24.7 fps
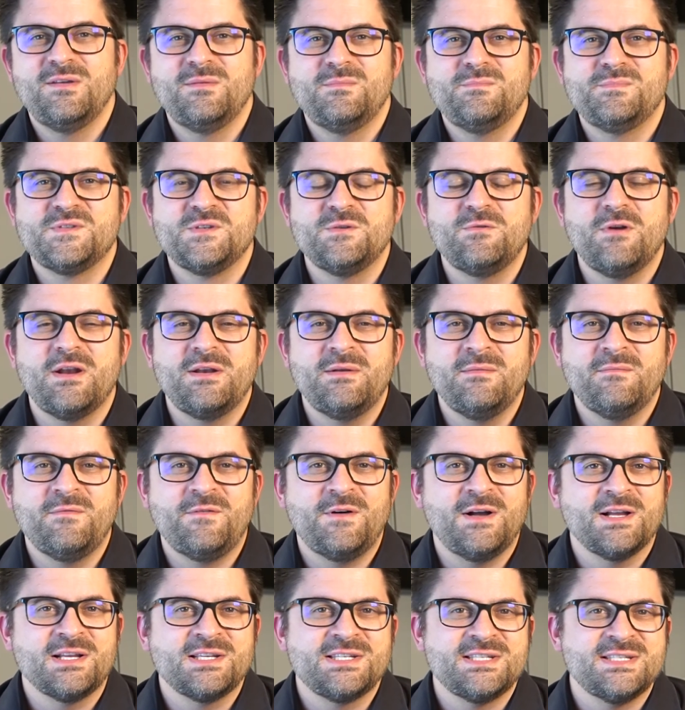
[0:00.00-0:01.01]
Pseudorandom
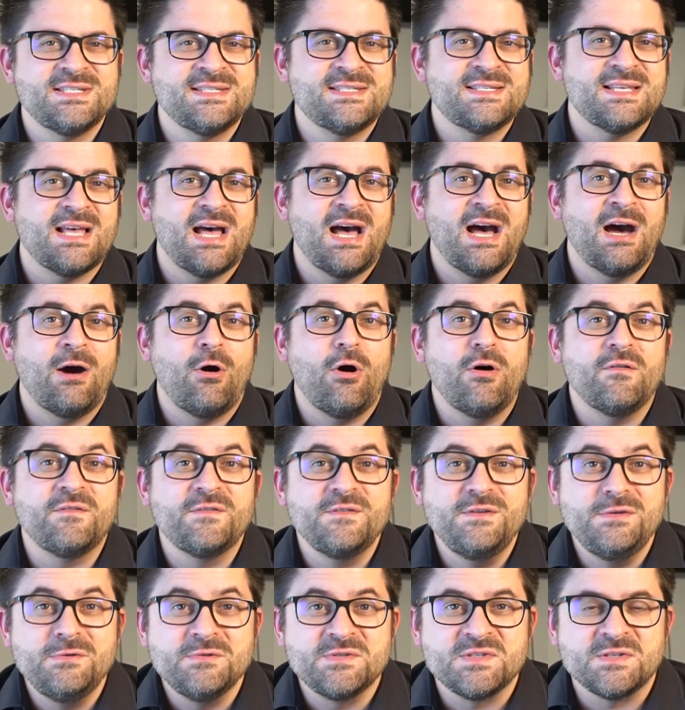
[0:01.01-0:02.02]
functions are
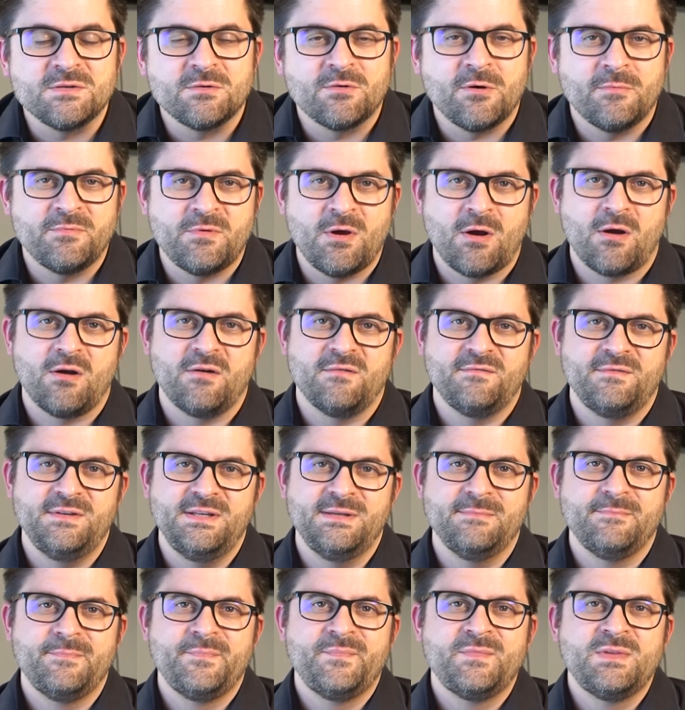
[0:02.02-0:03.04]
often used in
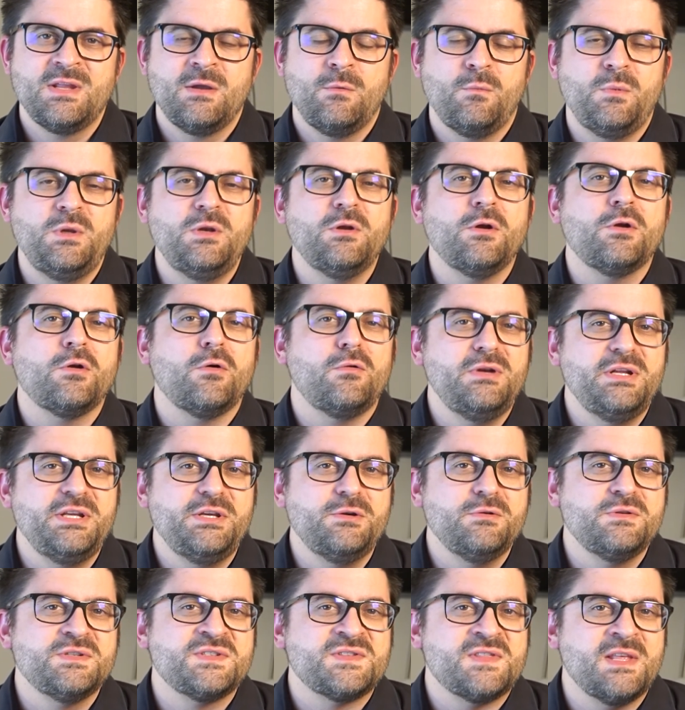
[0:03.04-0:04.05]
cryptography. We not only
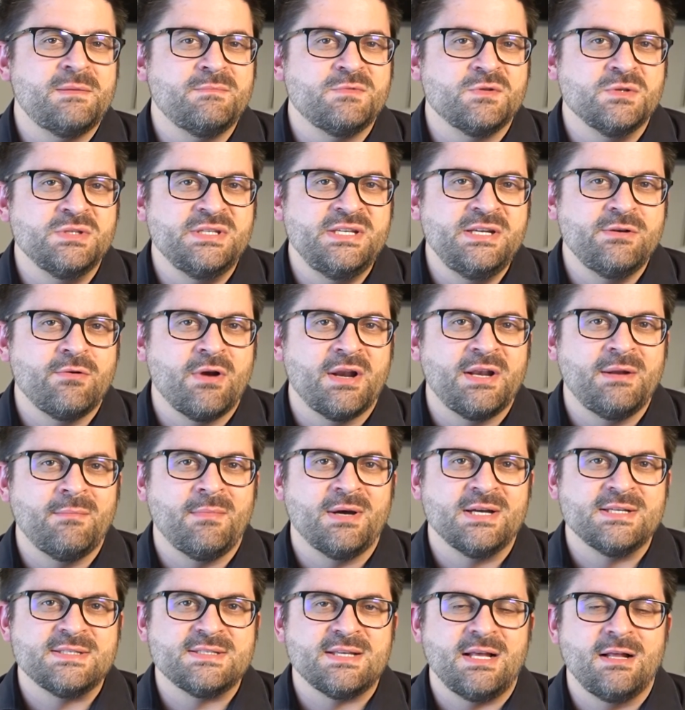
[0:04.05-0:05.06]
use them to
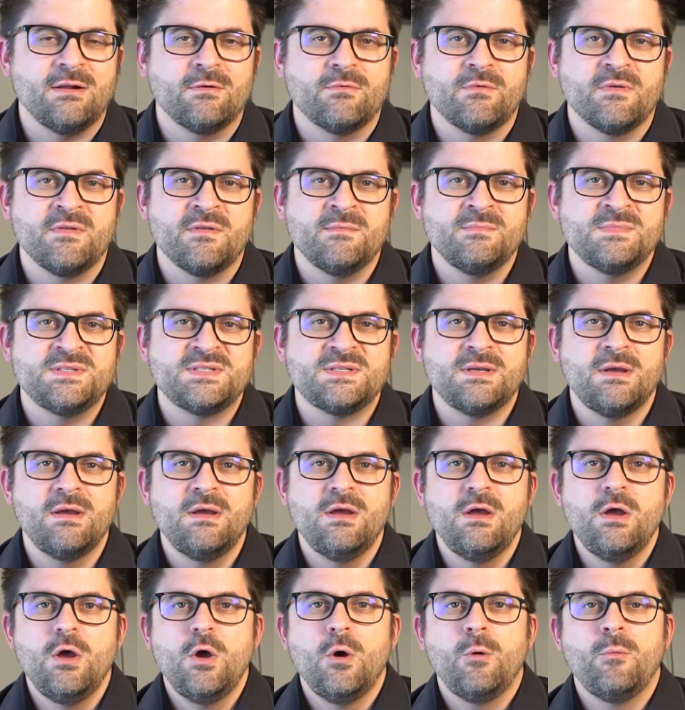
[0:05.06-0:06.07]
de-randomize algorithms,
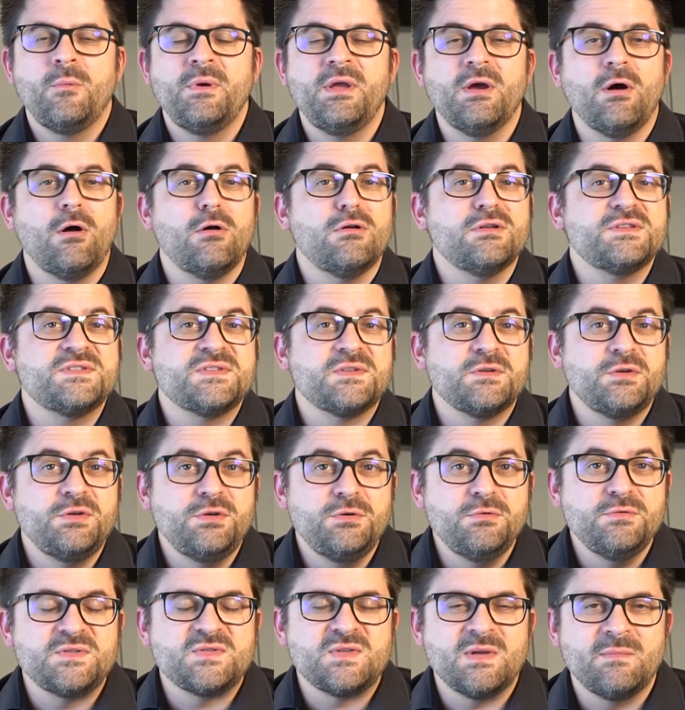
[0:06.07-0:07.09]
we also
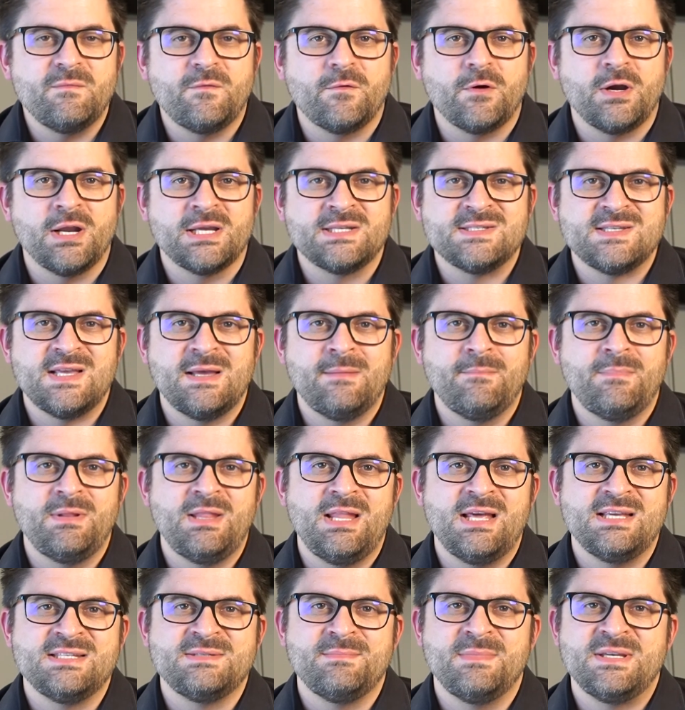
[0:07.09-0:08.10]
use them, for example,
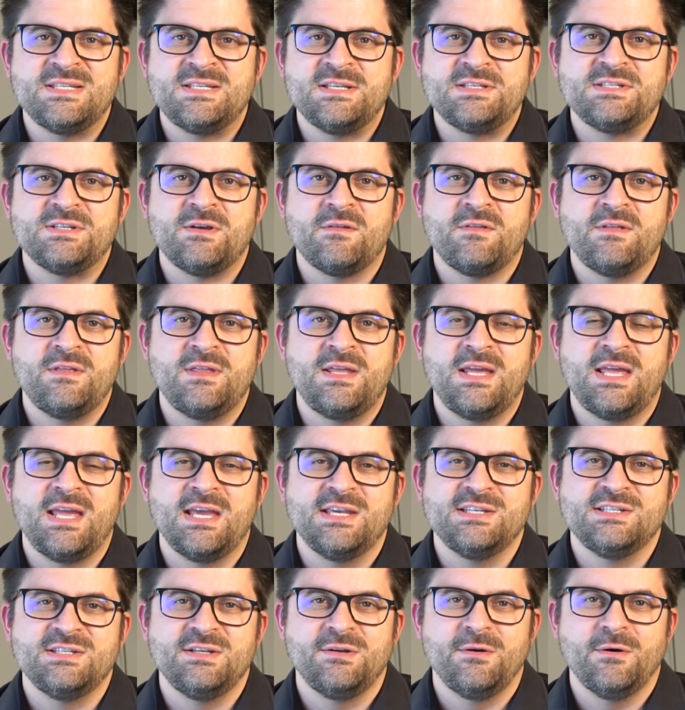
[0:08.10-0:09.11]
as message
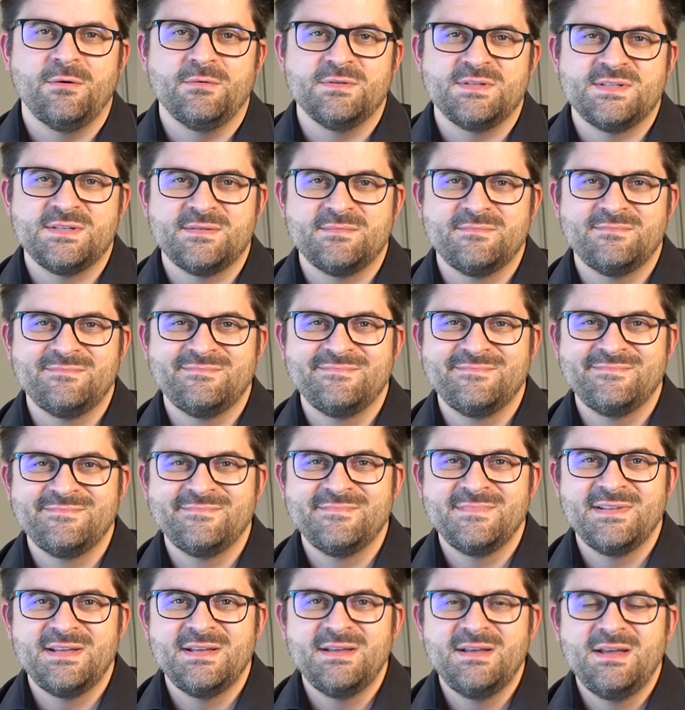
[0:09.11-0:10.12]
authentication codes.
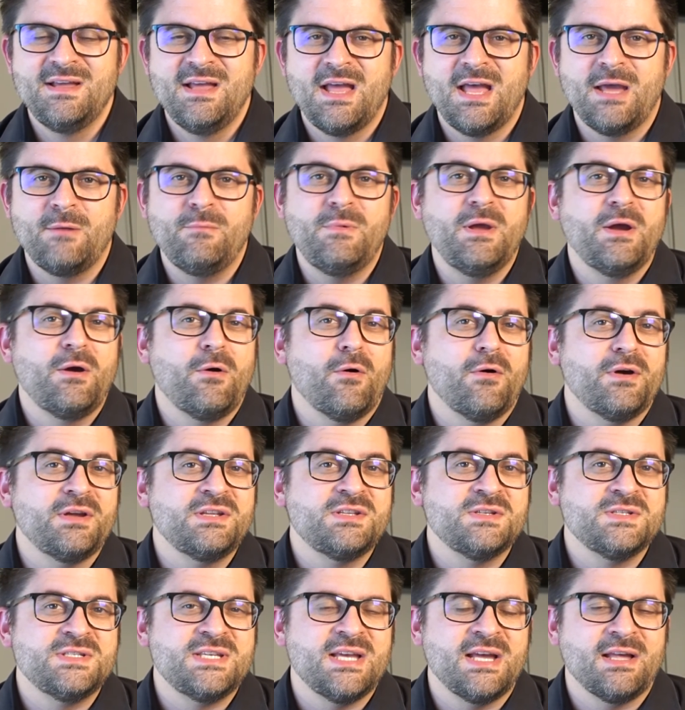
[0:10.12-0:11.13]
And we're going
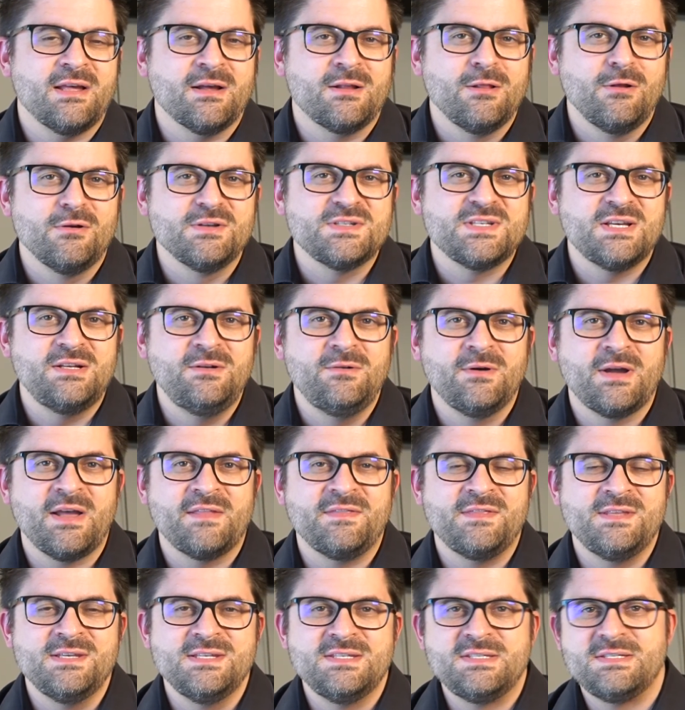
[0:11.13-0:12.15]
to take a closer look
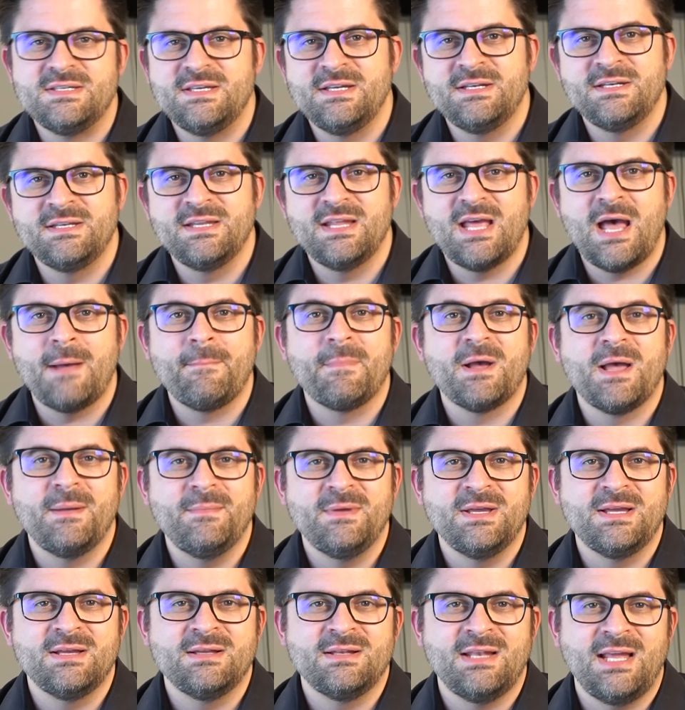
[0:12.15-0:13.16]
at this in
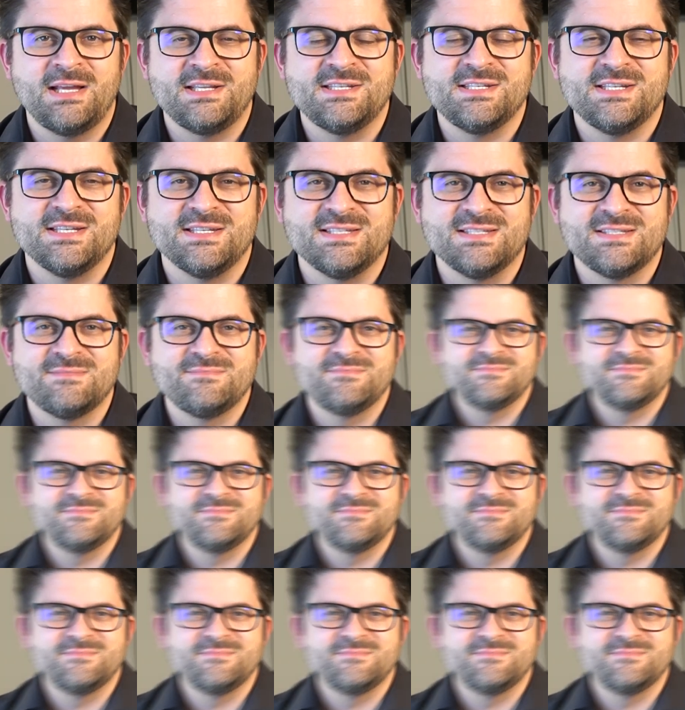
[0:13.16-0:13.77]
upcoming lectures.